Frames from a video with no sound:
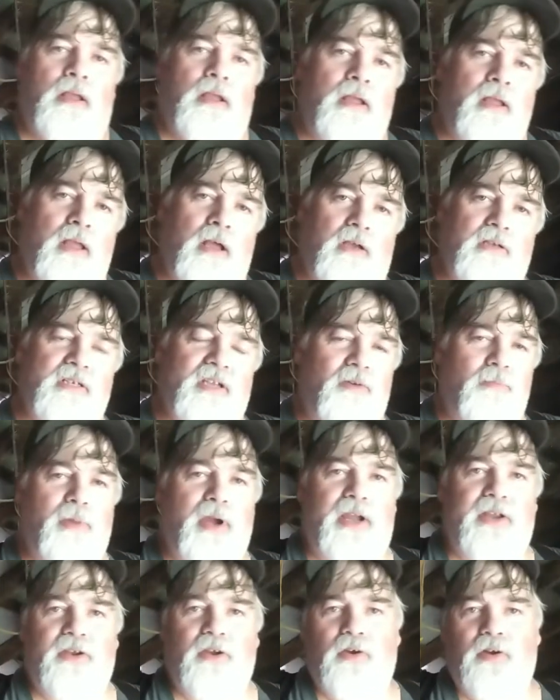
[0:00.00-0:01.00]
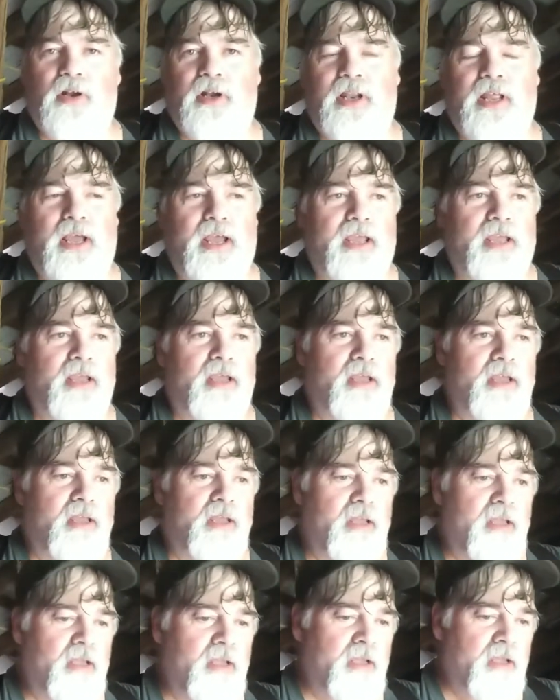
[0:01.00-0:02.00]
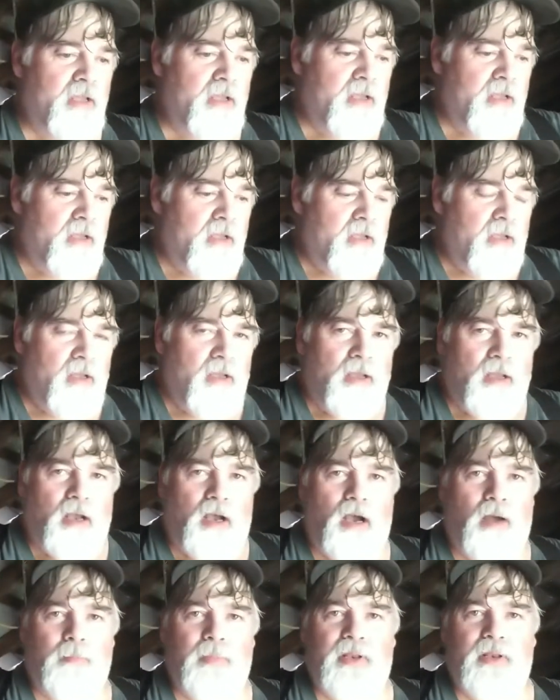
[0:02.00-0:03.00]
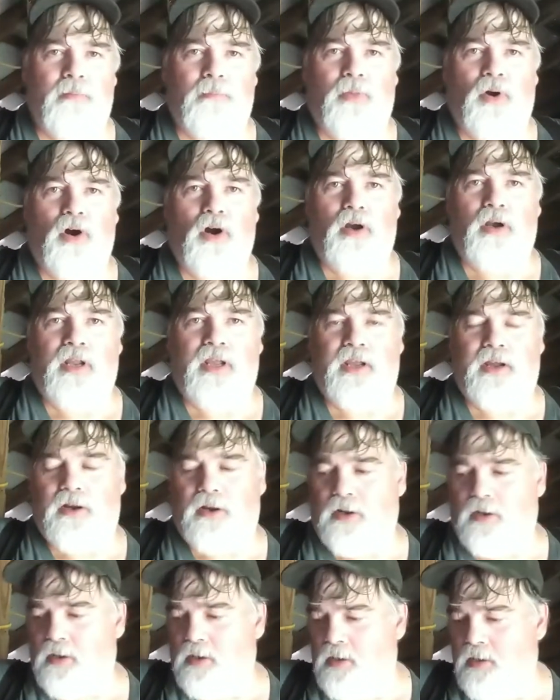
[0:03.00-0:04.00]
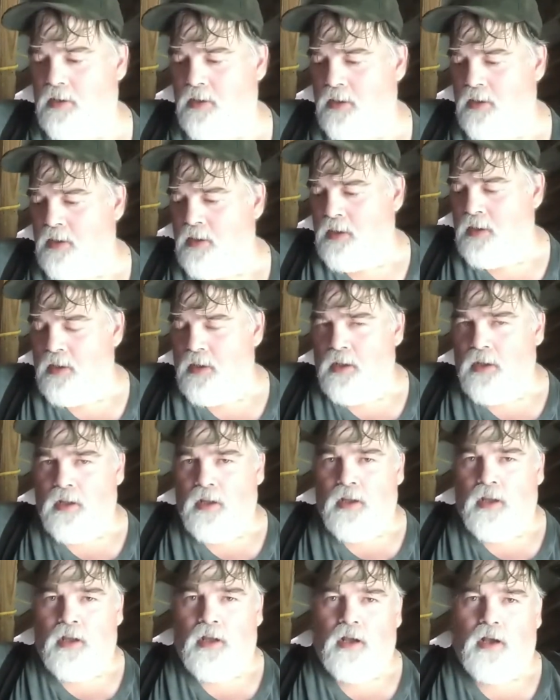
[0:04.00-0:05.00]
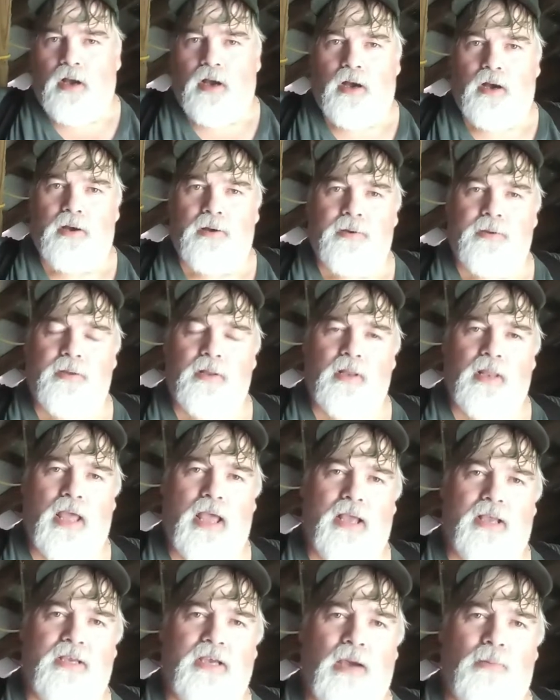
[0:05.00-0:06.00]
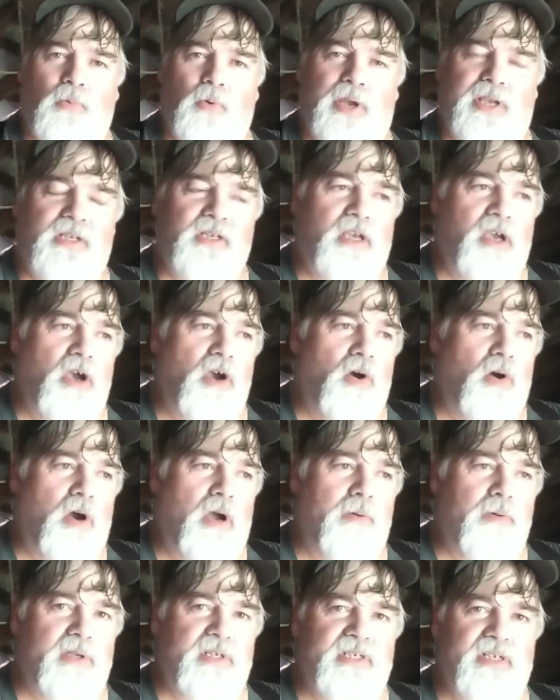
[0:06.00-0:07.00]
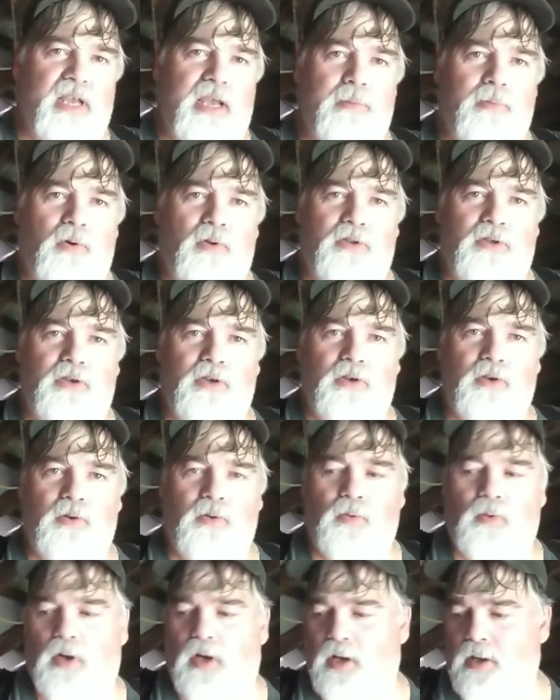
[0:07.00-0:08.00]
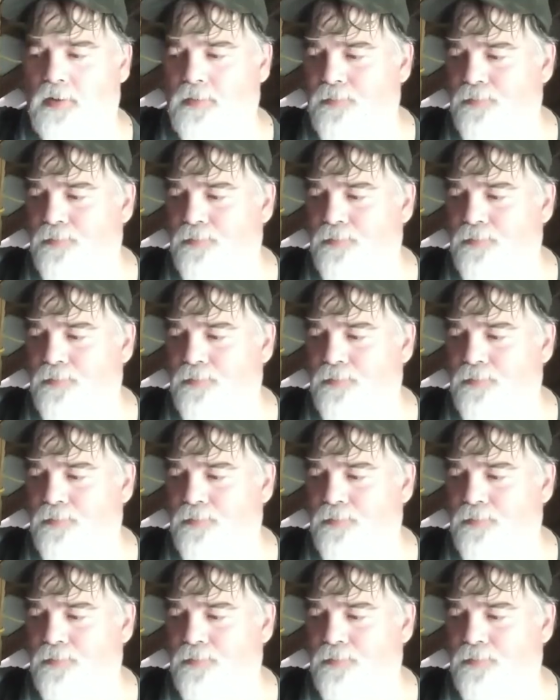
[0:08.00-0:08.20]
How's everybody doing today? I'm in the barn here. Last couple weeks ago, I was able to